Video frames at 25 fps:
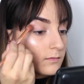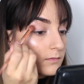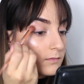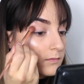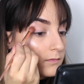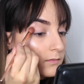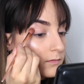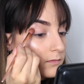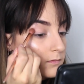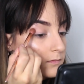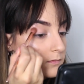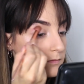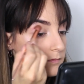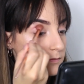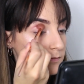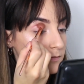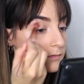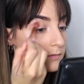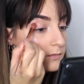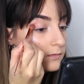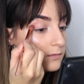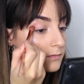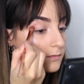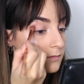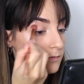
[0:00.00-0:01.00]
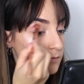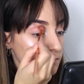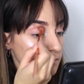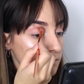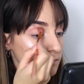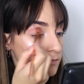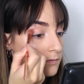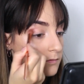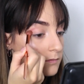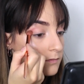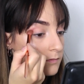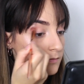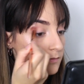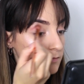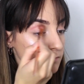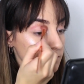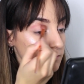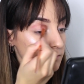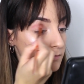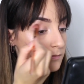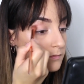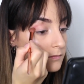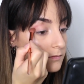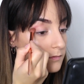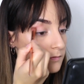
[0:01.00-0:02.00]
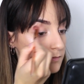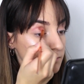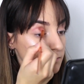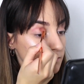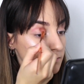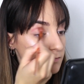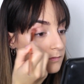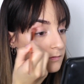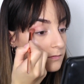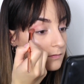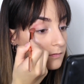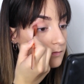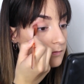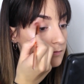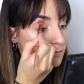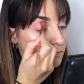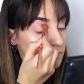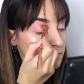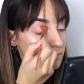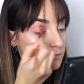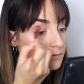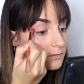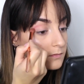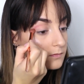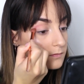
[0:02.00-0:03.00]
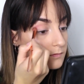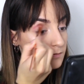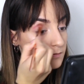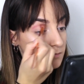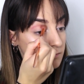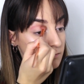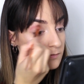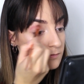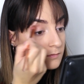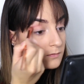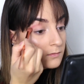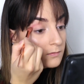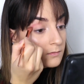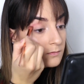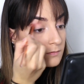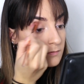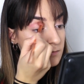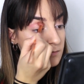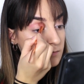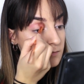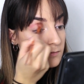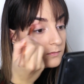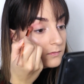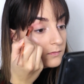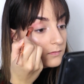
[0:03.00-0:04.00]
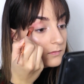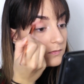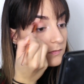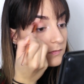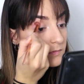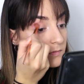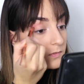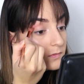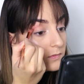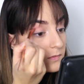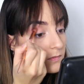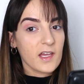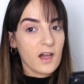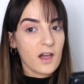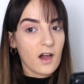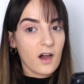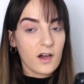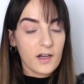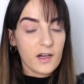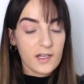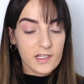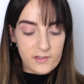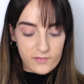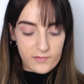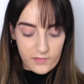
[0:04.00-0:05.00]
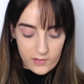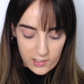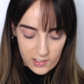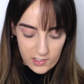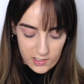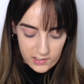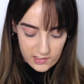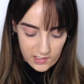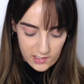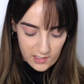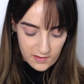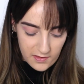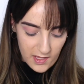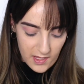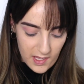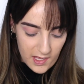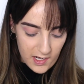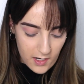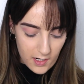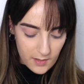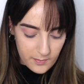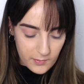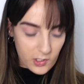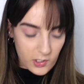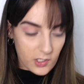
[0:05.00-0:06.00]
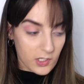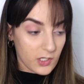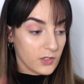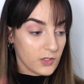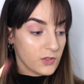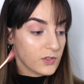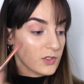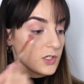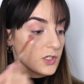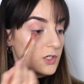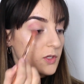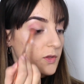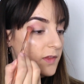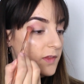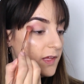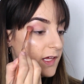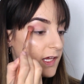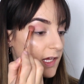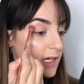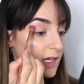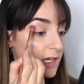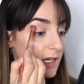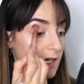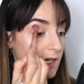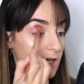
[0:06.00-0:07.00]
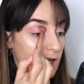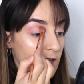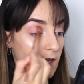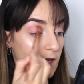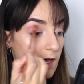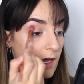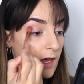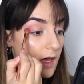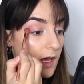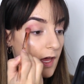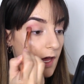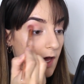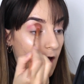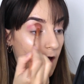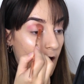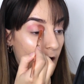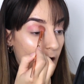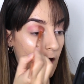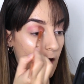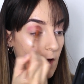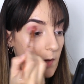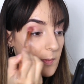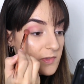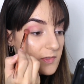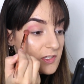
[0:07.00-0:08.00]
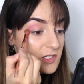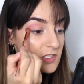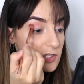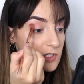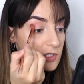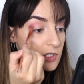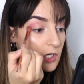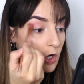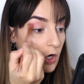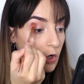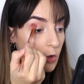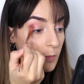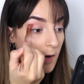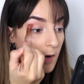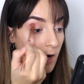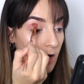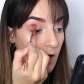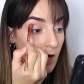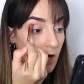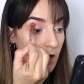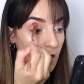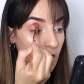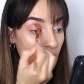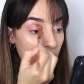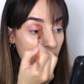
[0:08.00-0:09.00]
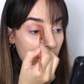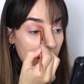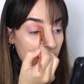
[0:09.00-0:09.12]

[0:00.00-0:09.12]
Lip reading: I'm going to pop that in my crease as a transition. So I'm starting off with the eyes first, and then I'm going to do the skull part